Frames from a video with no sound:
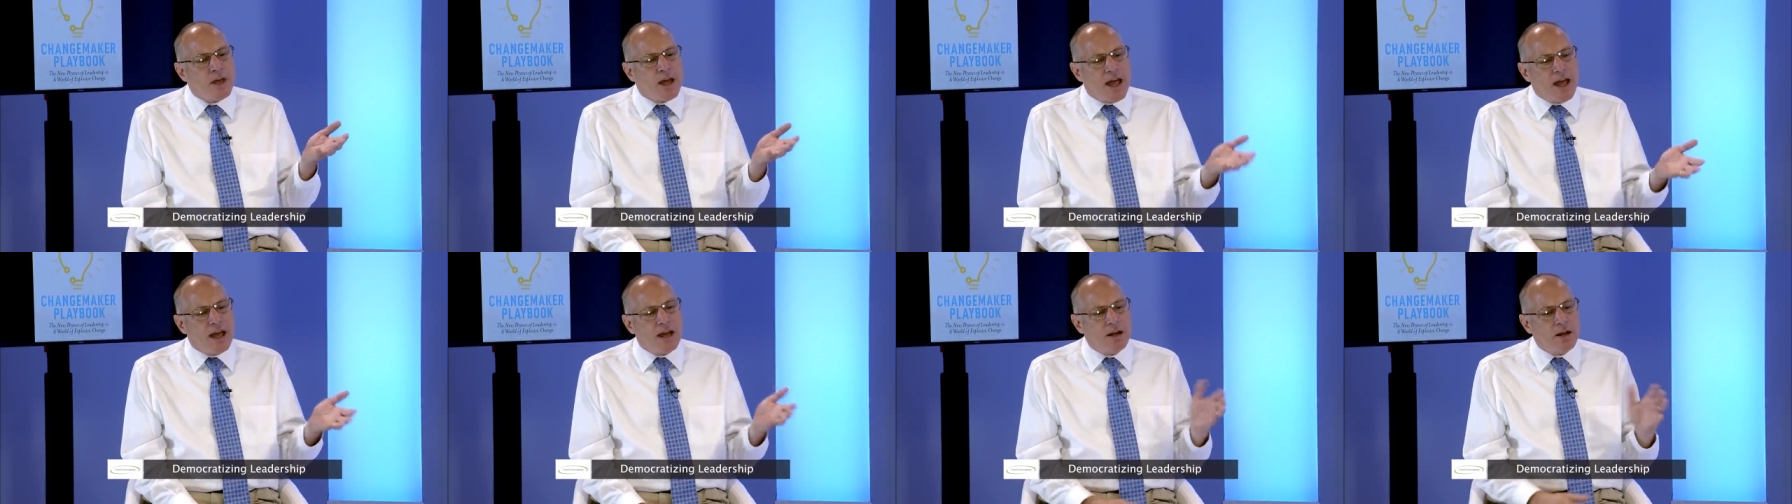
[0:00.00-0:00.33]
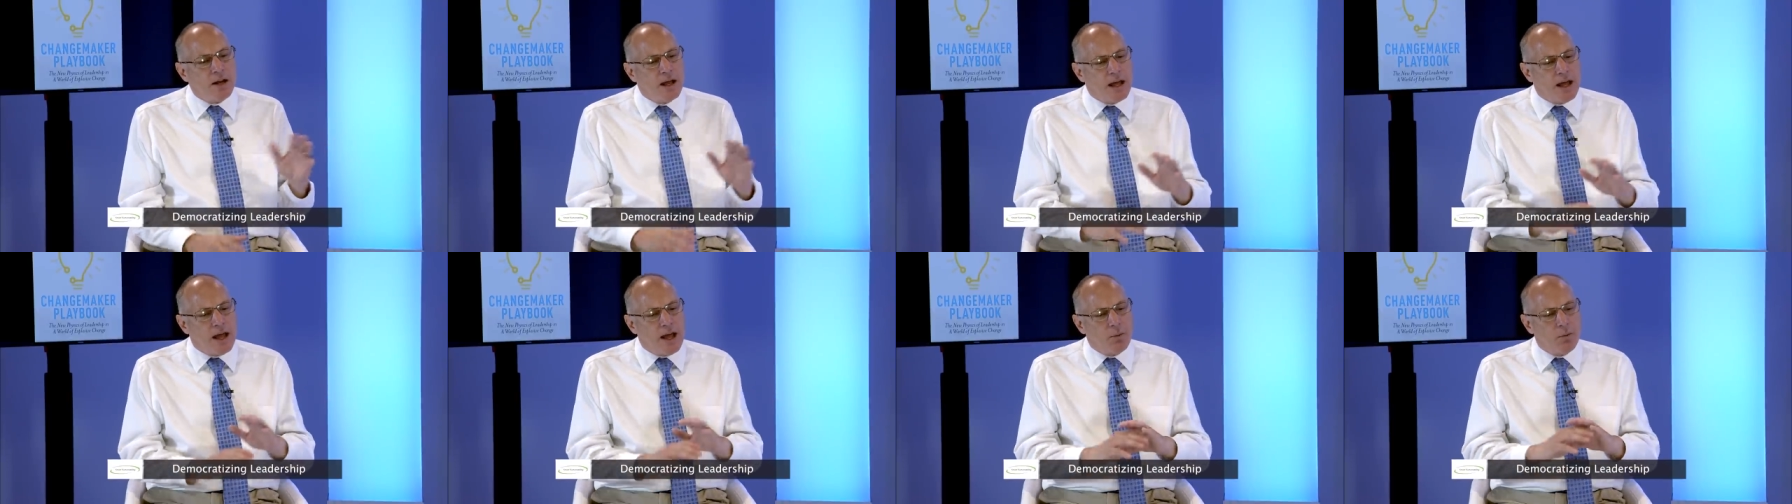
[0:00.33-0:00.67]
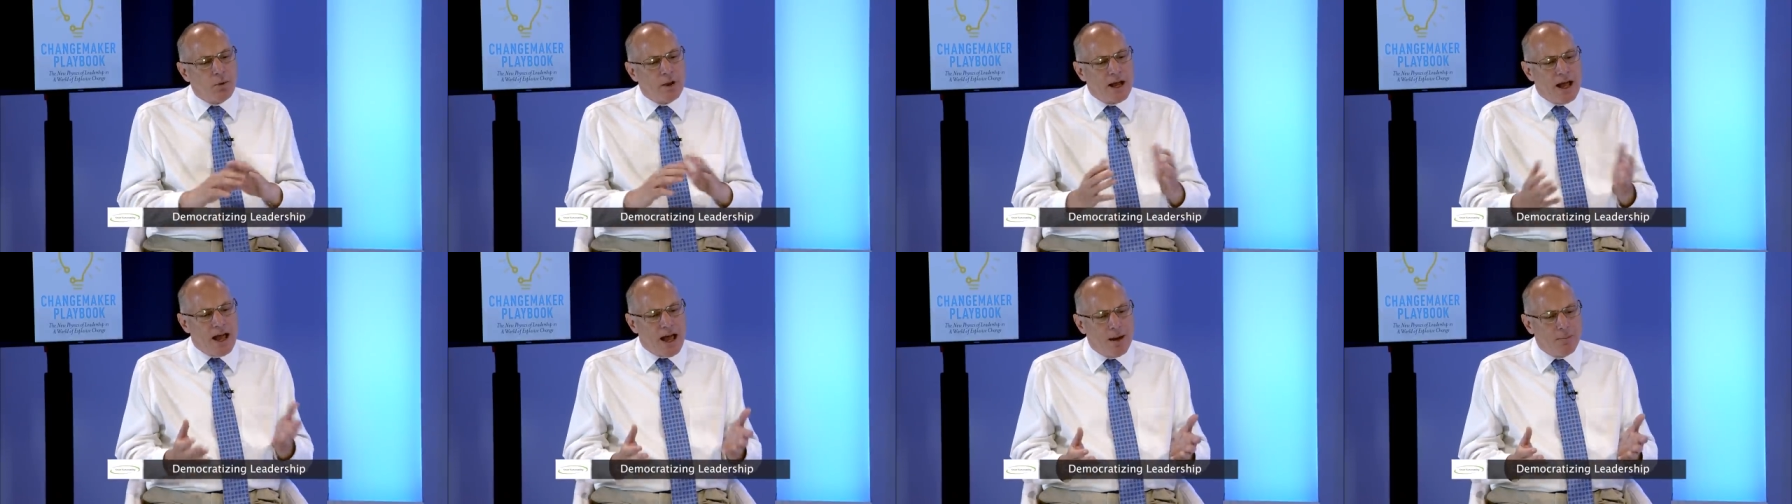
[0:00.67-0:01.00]
and and
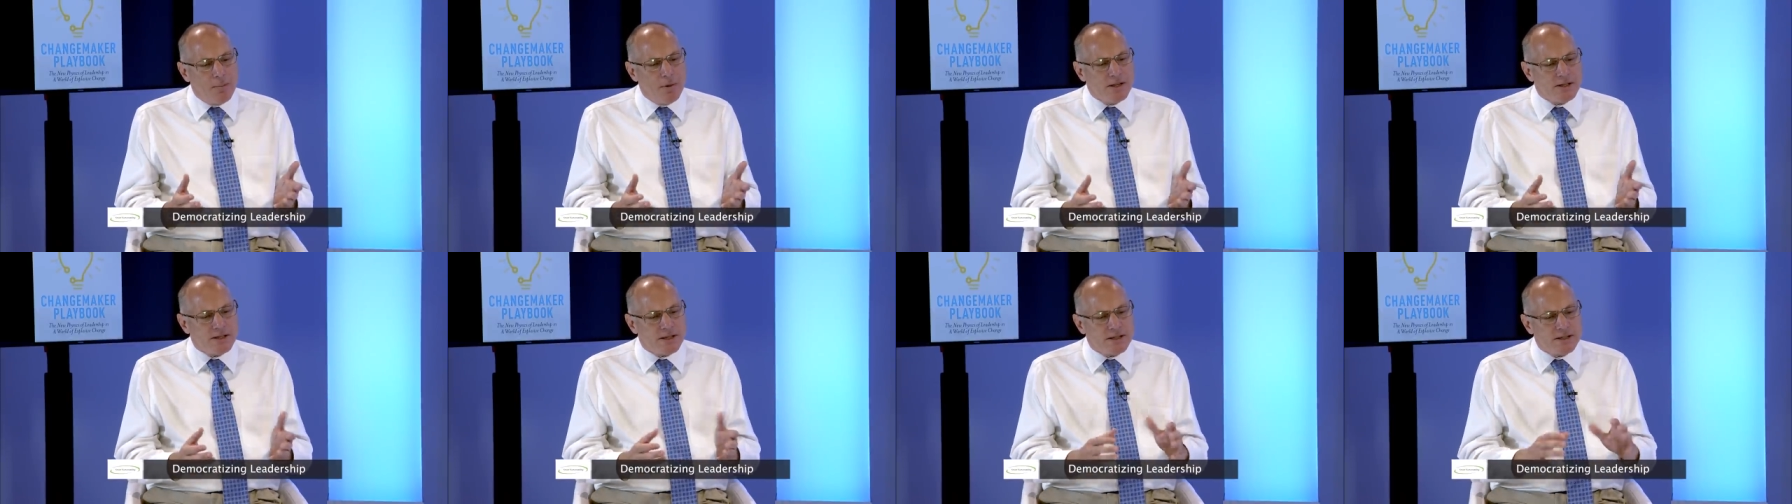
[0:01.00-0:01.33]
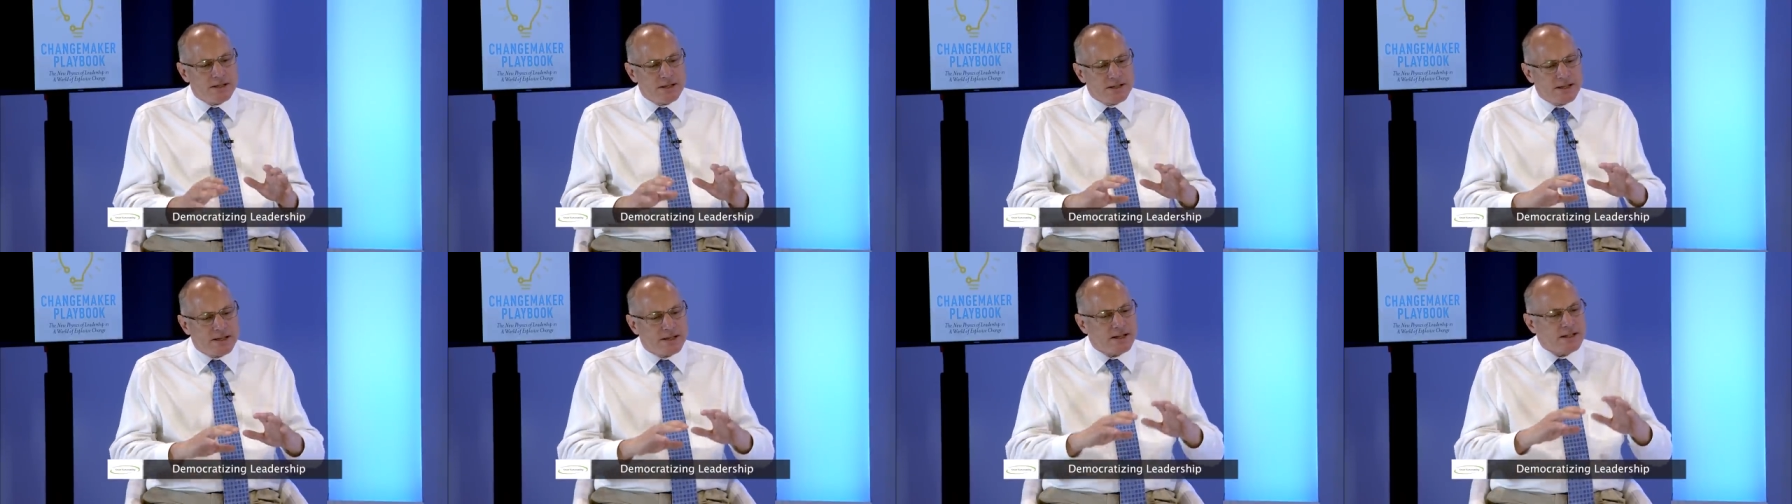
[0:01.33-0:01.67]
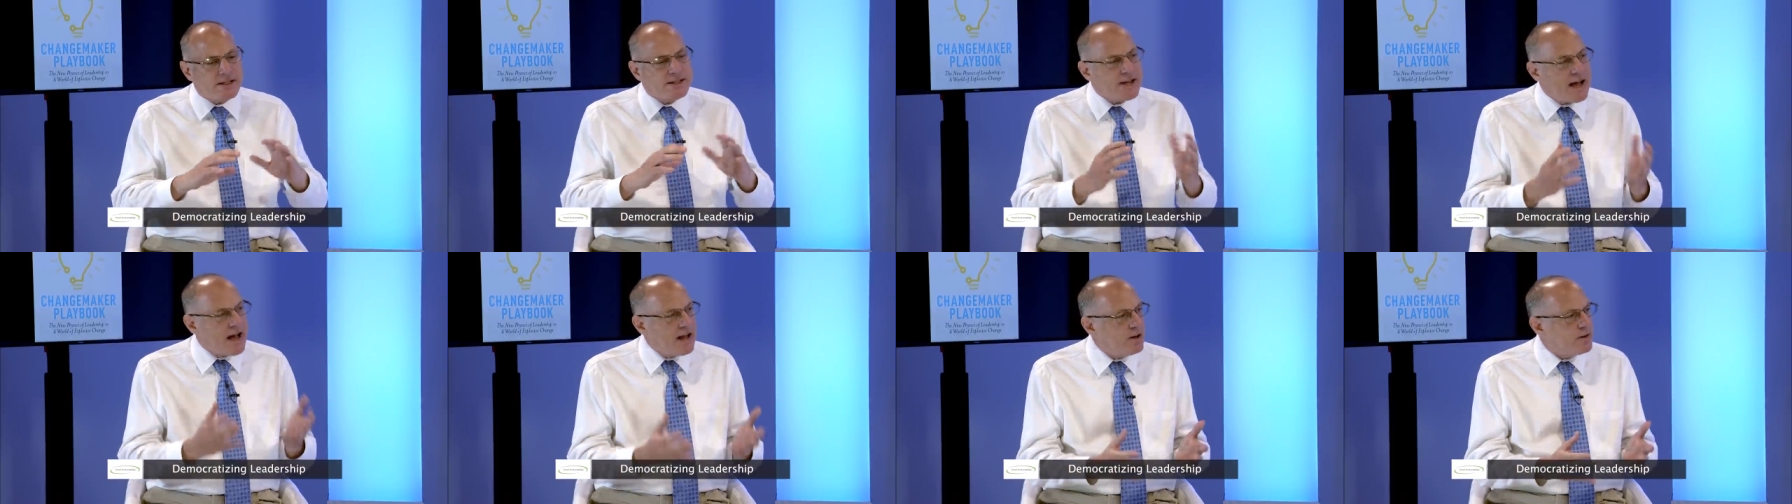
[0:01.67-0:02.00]
what happens is is that the
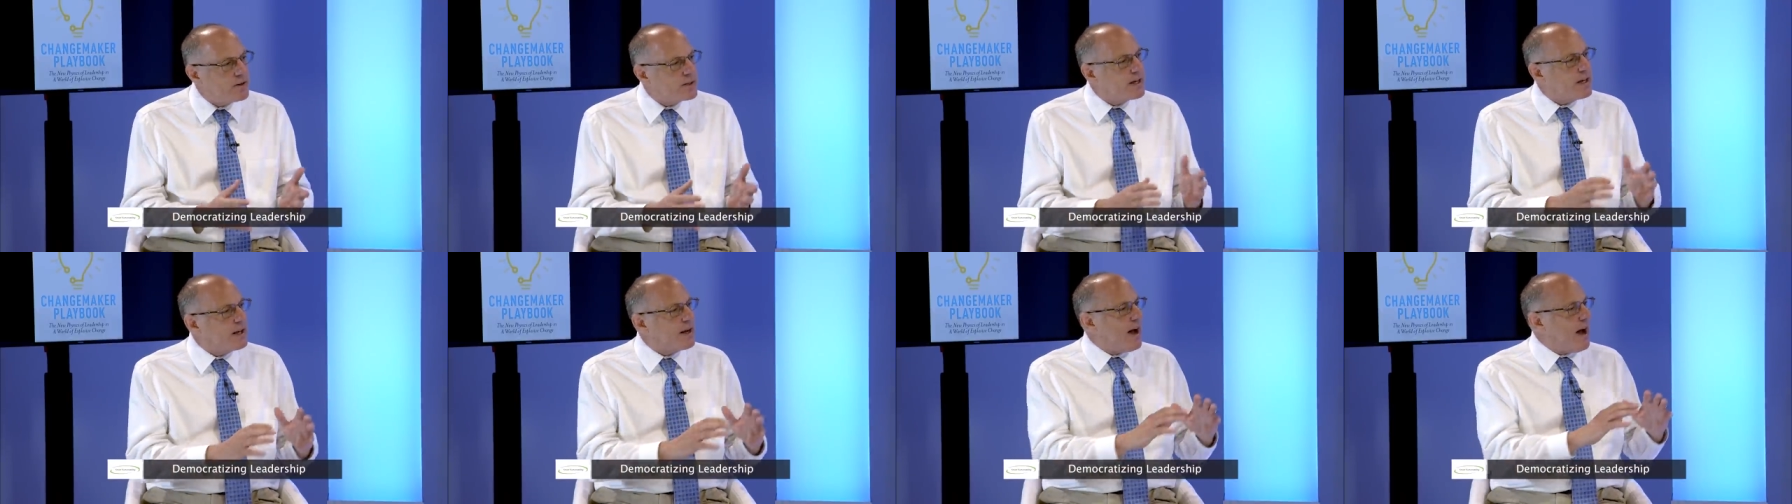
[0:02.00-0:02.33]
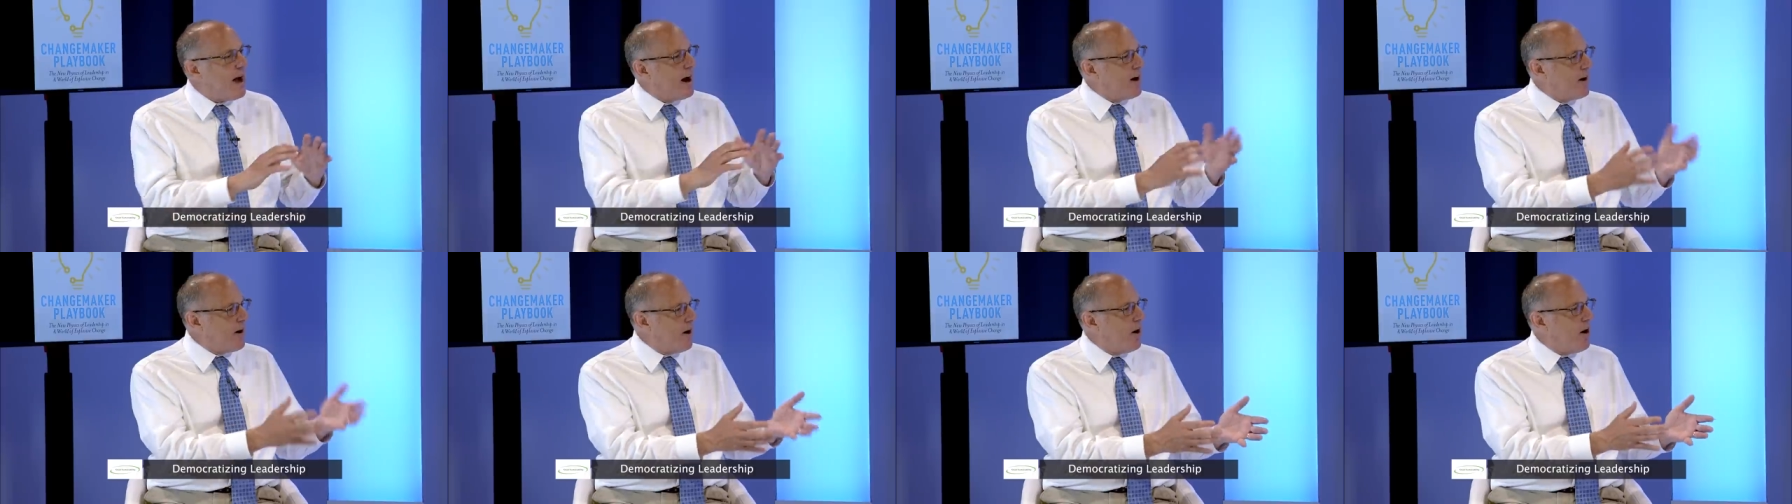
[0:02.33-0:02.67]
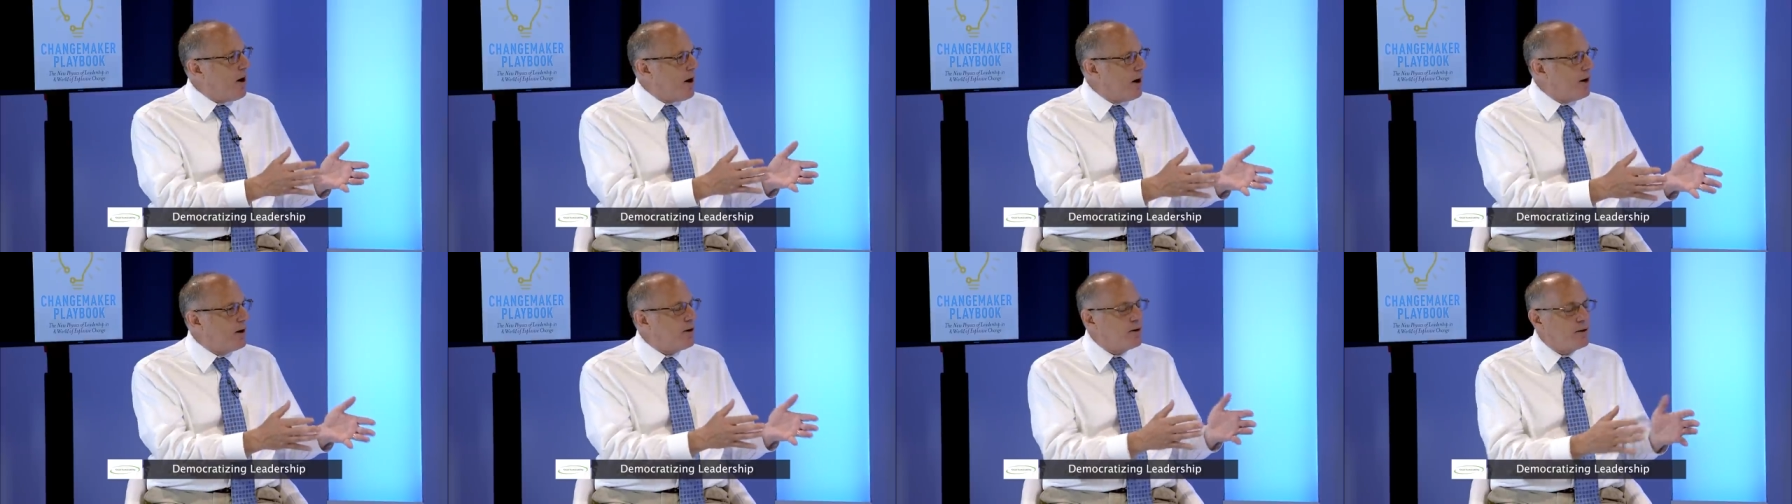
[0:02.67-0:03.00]
silos get har
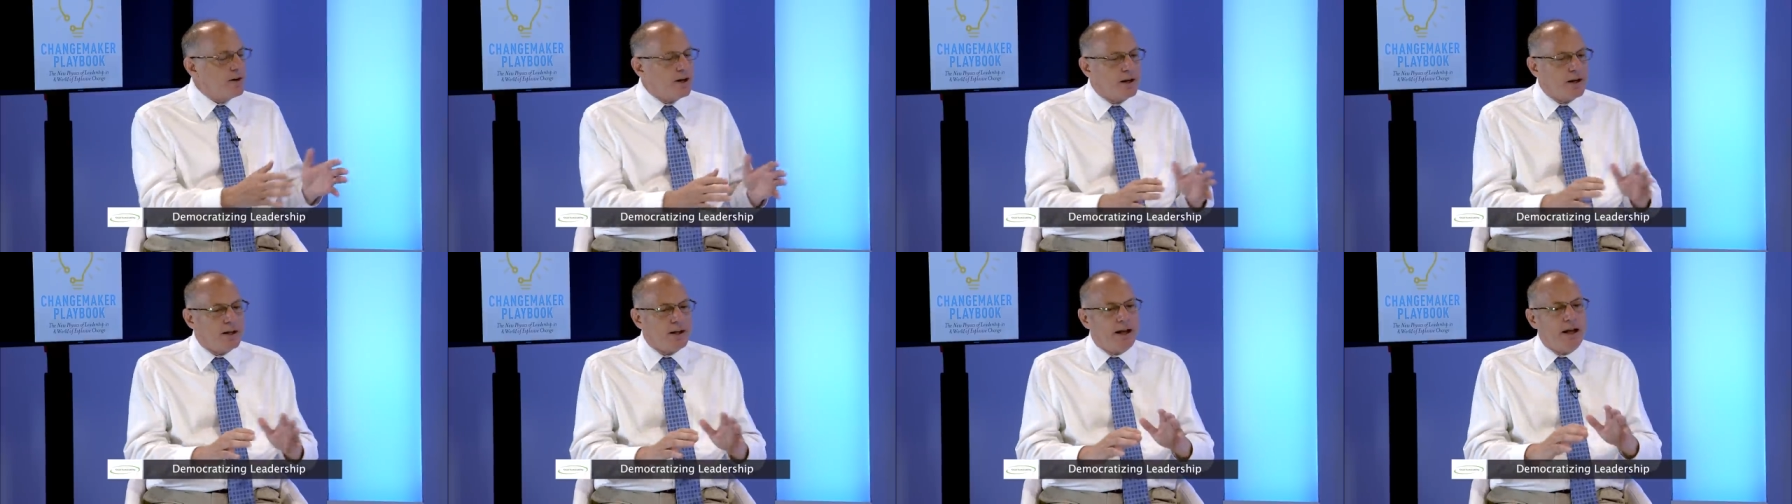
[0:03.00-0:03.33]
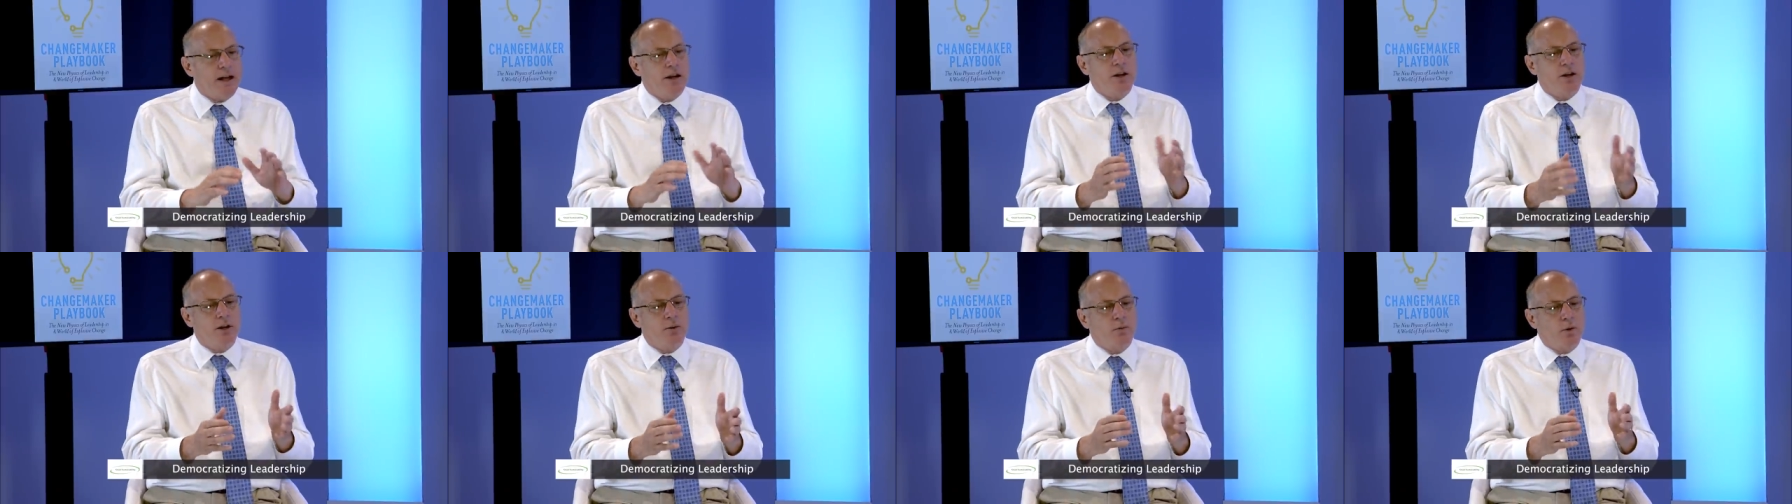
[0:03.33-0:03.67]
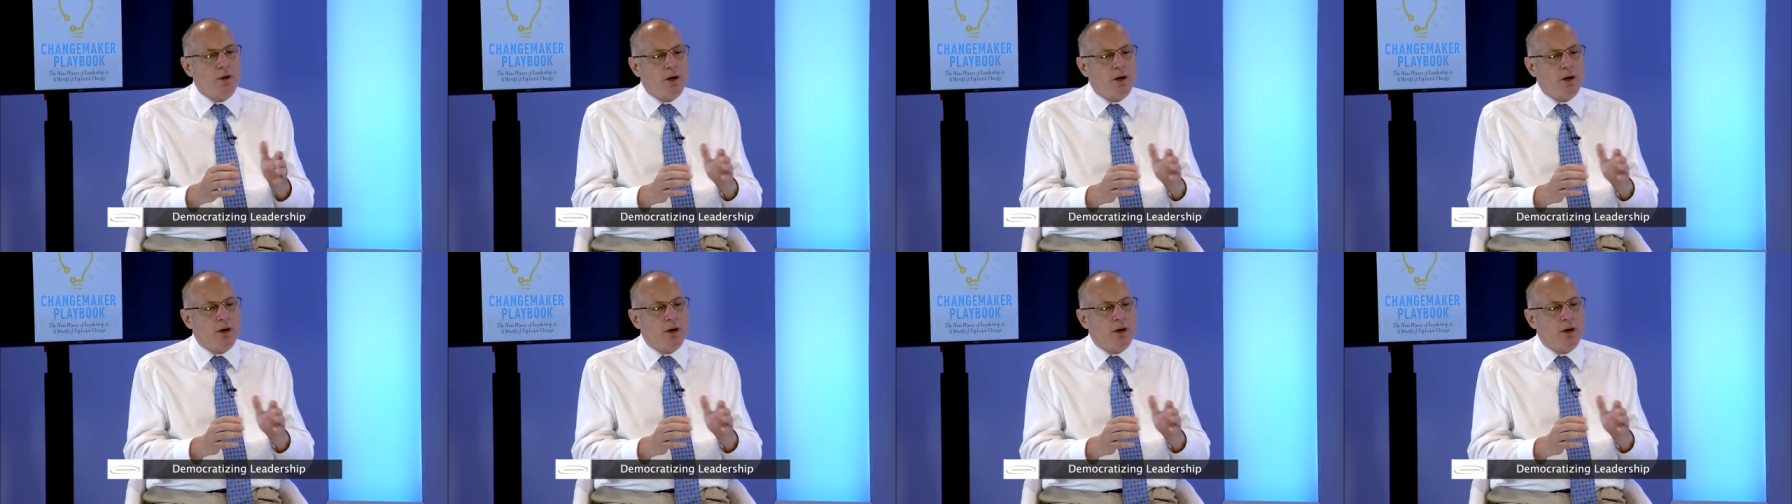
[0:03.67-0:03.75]
harder, Nicolette.